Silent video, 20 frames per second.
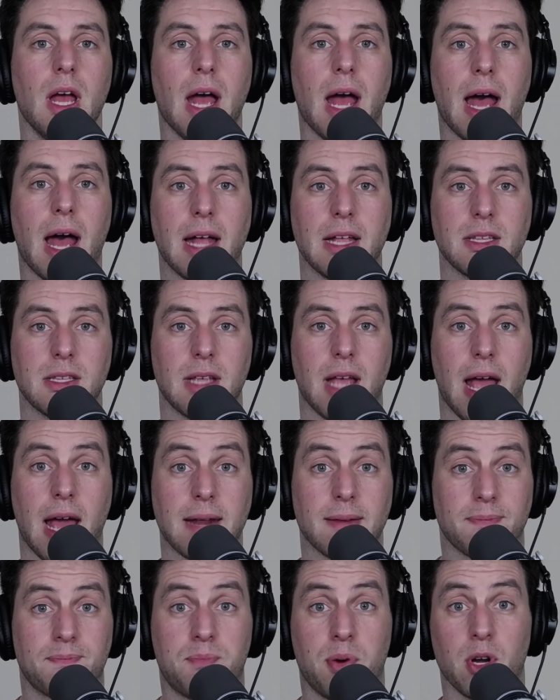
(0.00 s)

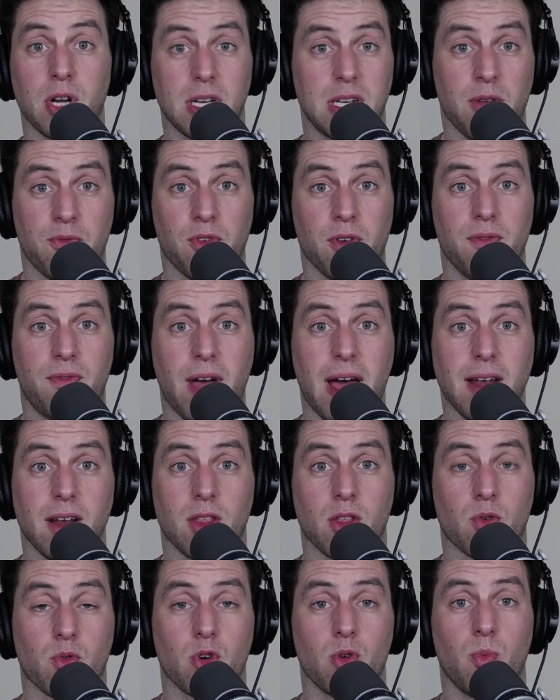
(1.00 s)
and put a different vet
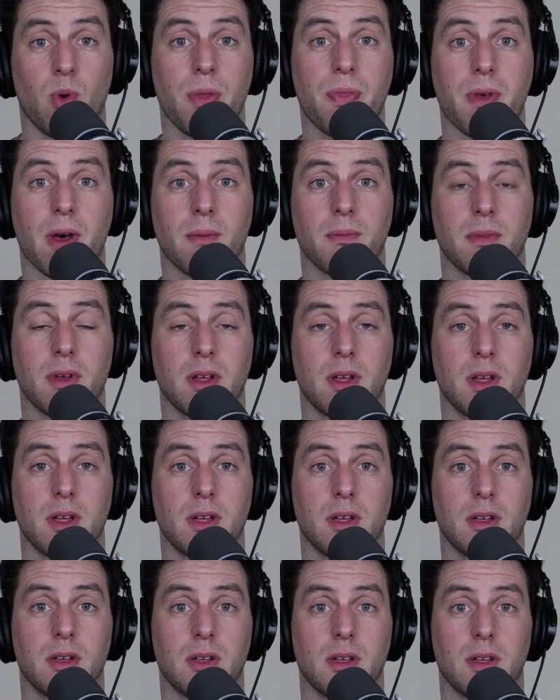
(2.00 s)
in the room with them.
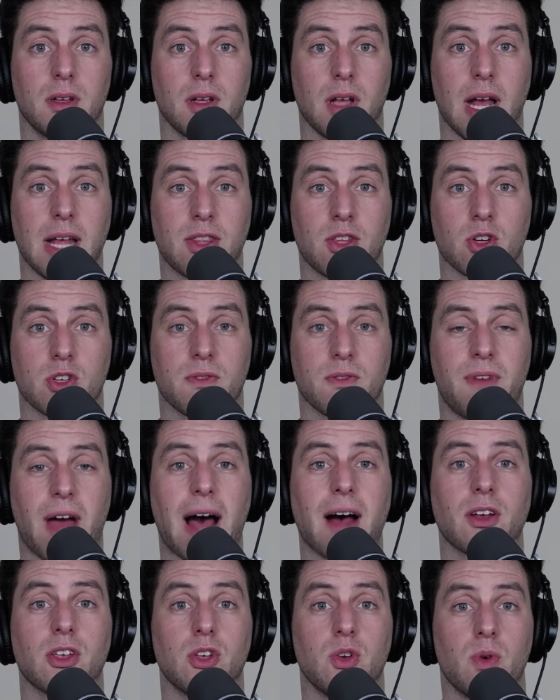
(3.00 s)
If there's
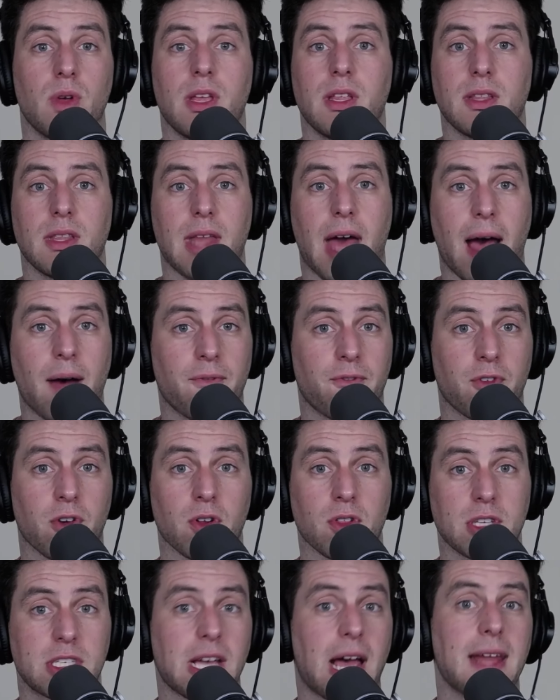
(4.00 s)
value in that
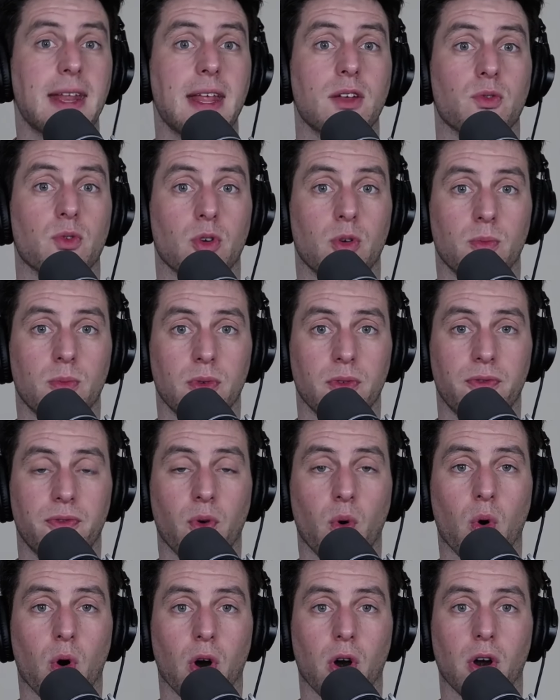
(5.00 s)
for the tight end room,
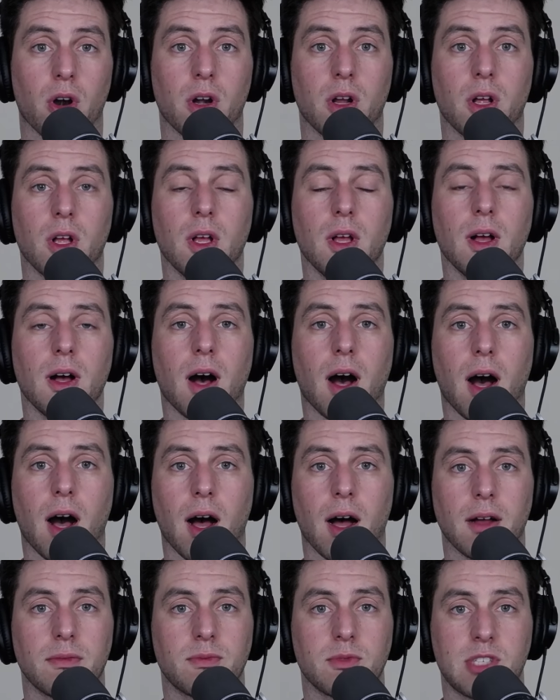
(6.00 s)
for
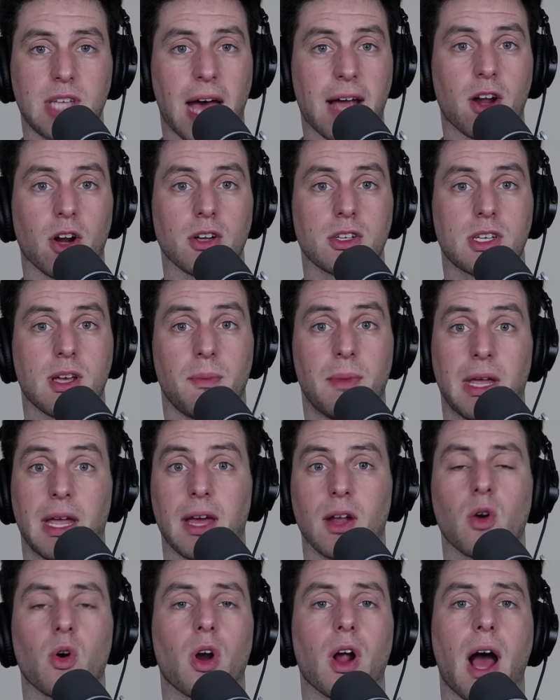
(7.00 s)
Zach Ertz coming
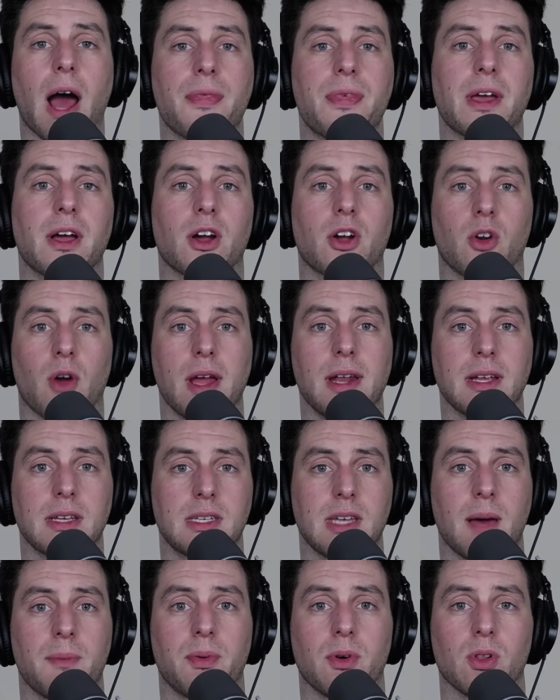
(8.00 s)
in. Or I think a great
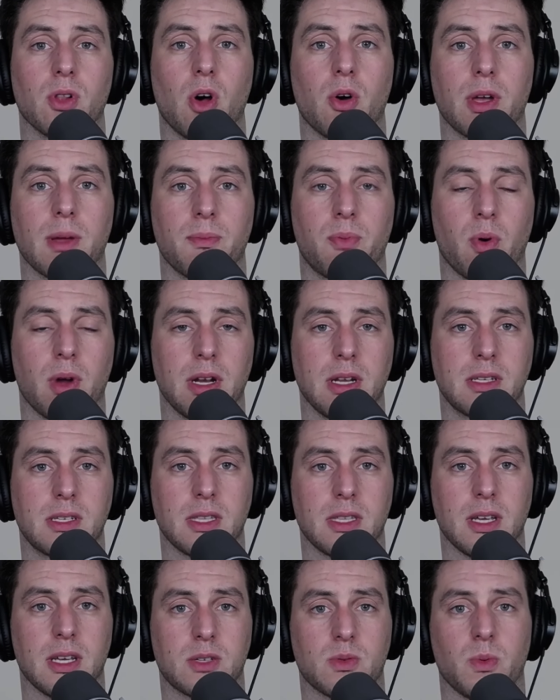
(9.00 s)
example, Logan pointed to
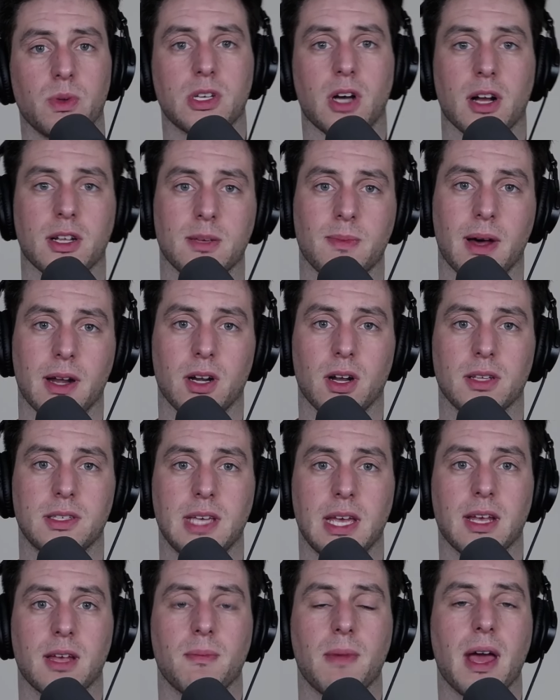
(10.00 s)
this when we talked about it on
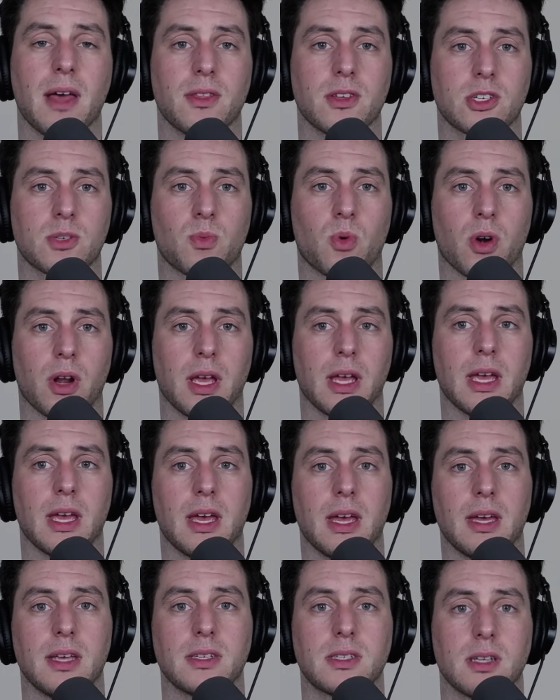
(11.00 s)
Take Command this morning,
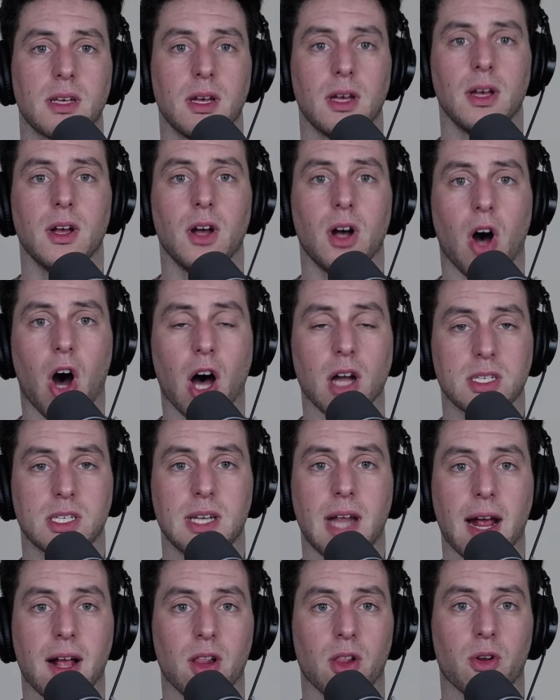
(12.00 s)
is
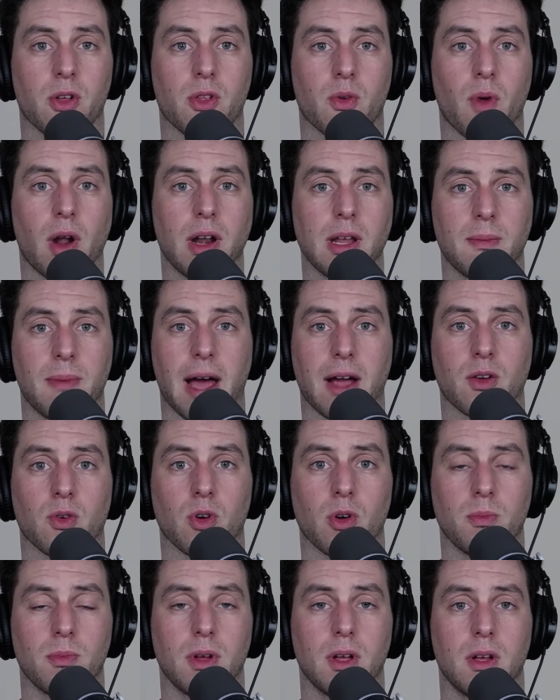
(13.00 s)
Austin Ekeler in the running back
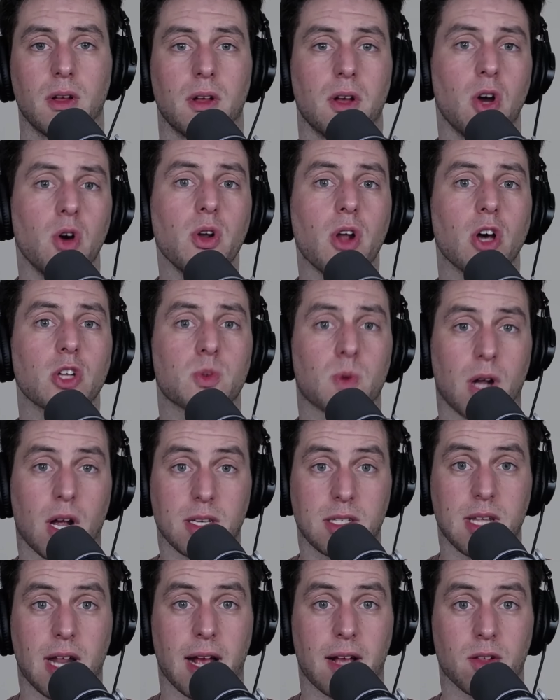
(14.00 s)
room. Who knows what
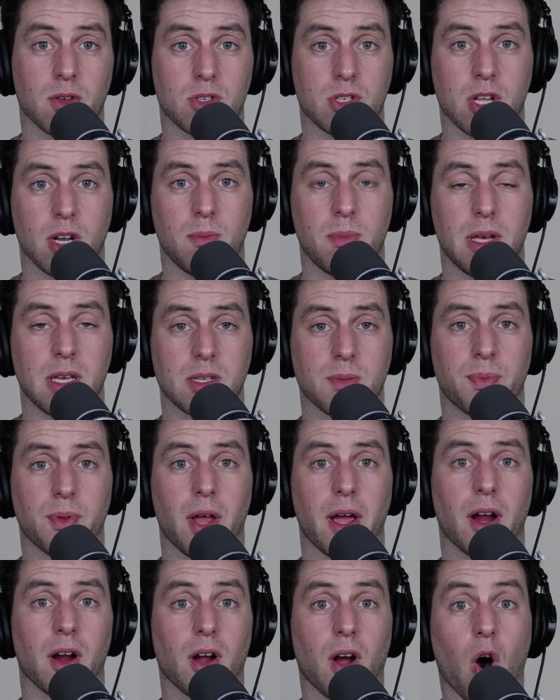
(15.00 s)
Austin Ekeler is going to be as a
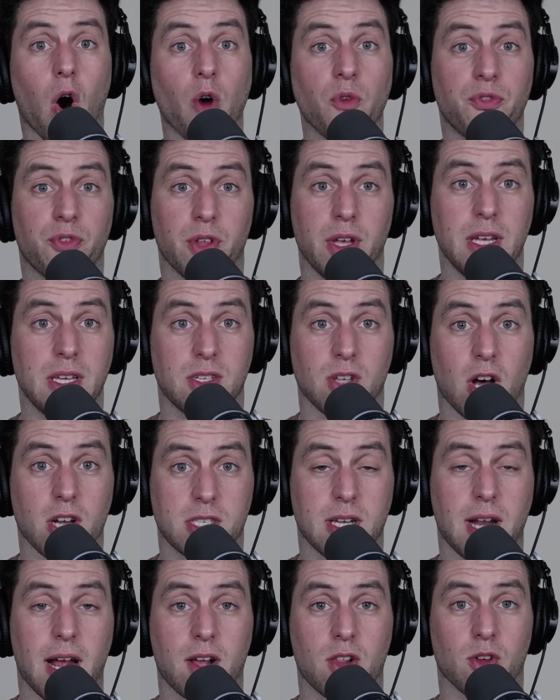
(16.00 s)
player? Hopefully he's
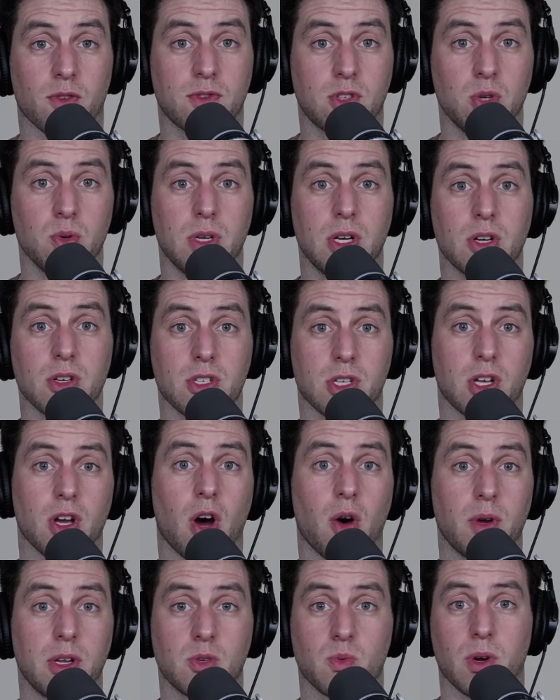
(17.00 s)
Austin Ekeler of 2 years
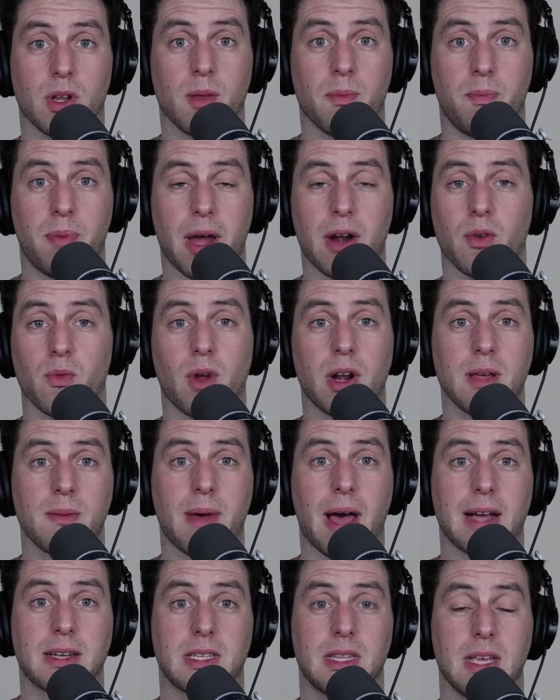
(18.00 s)
ago, and he's one of the better running
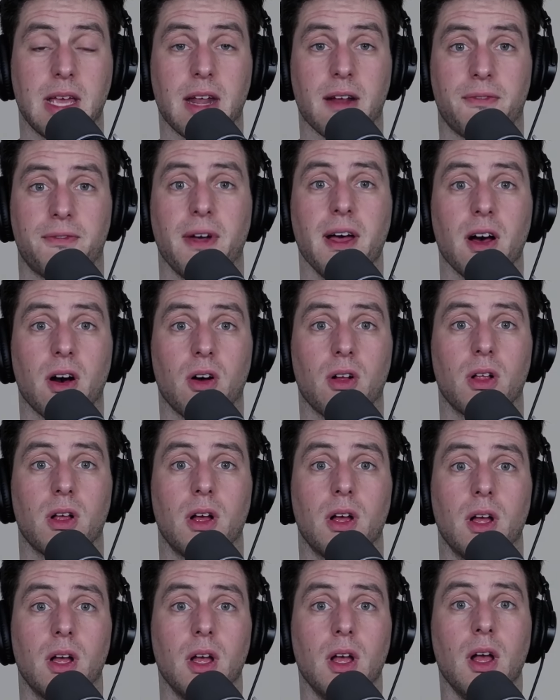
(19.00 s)
backs in the NFL.
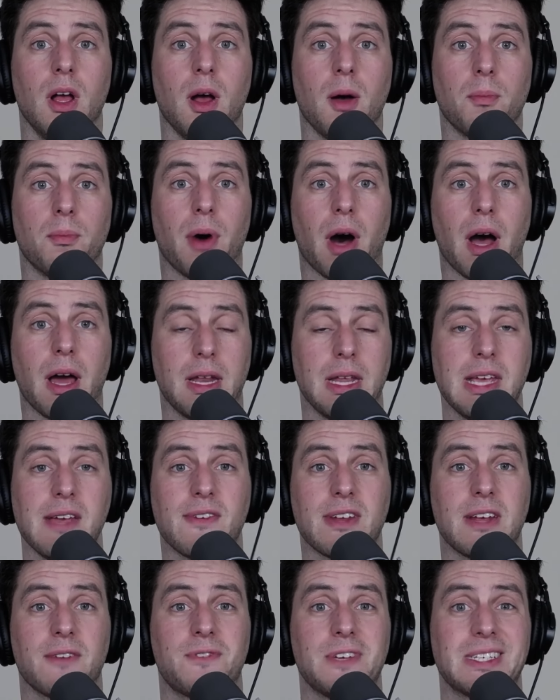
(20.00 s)
But
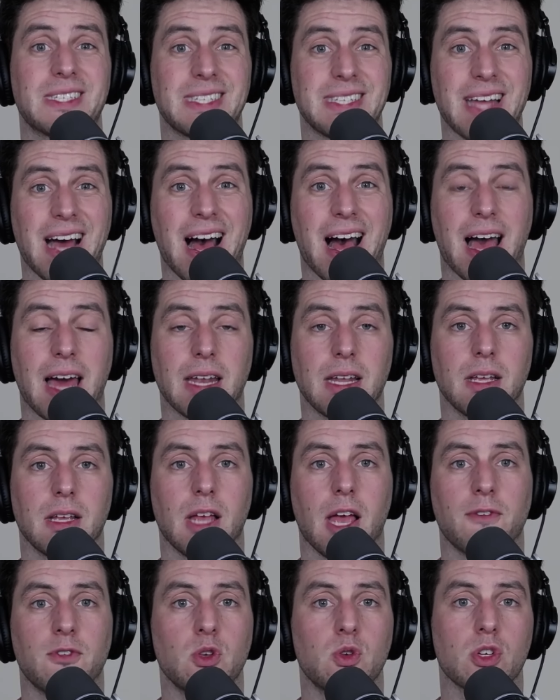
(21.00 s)
even if he's not,
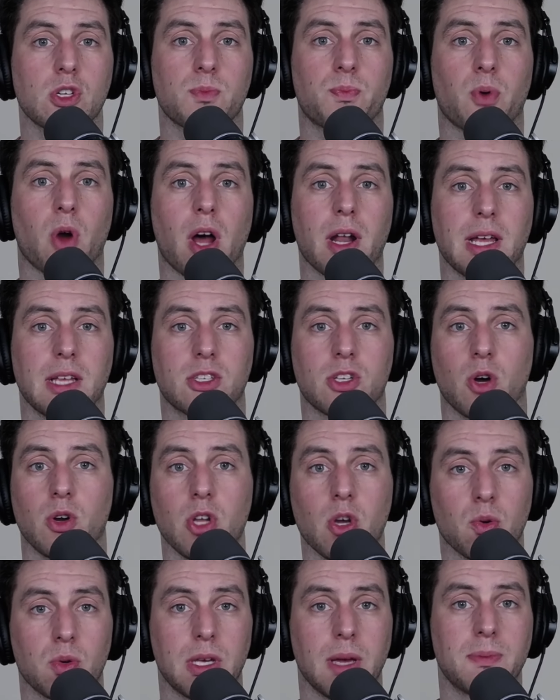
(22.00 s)
if you just brought
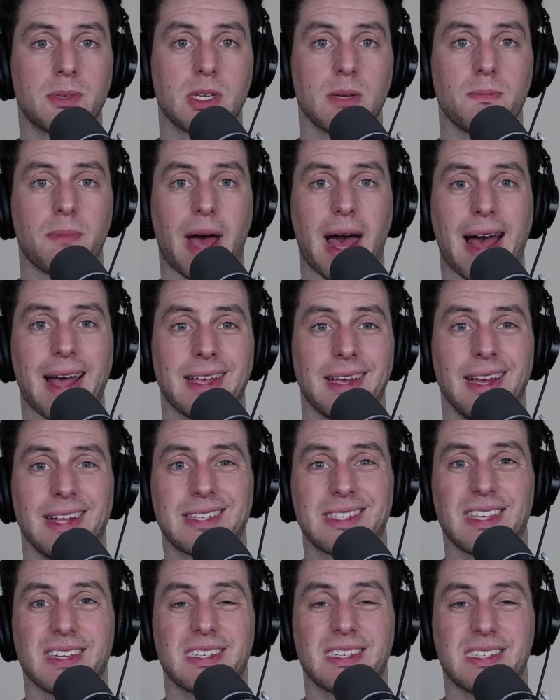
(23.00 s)
Antonio Gibson back,
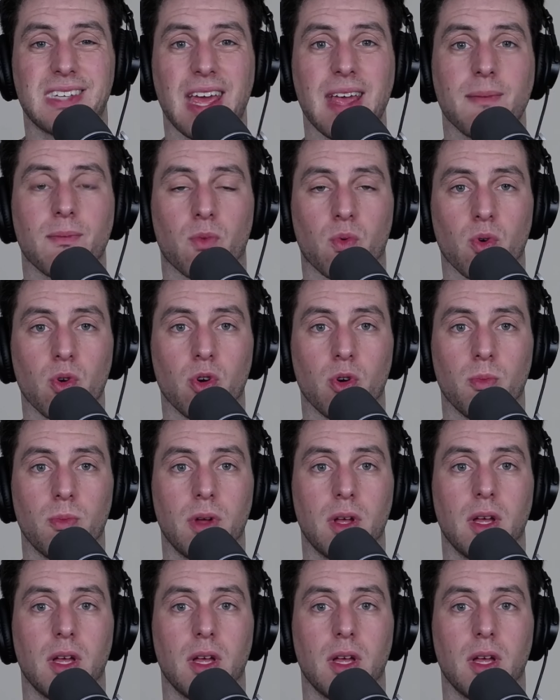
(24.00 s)
it's the same room.